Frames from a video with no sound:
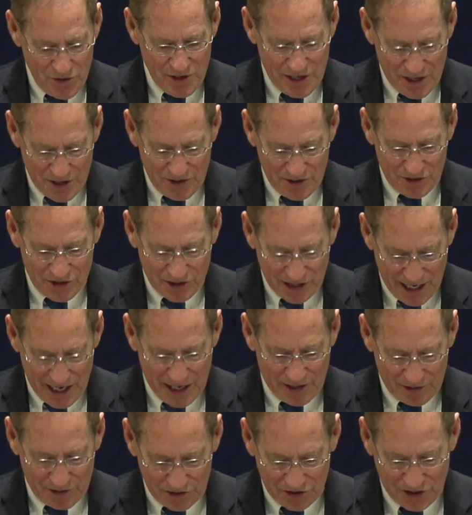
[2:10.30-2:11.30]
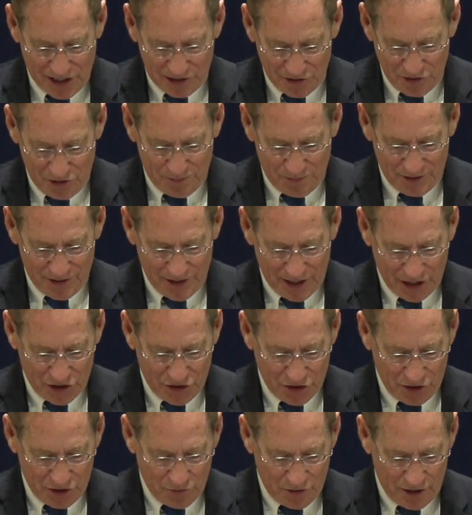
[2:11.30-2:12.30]
years later, St. Luke
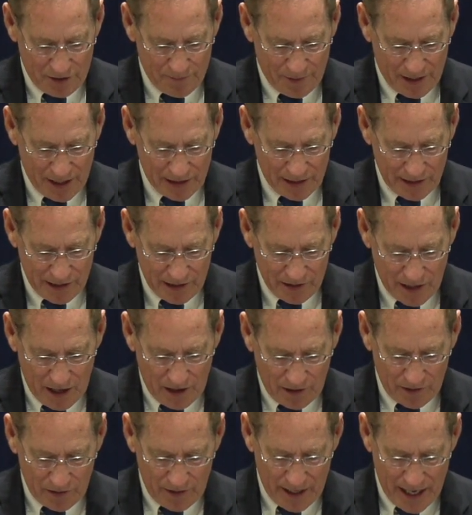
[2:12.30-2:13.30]
Production, run by Leonardo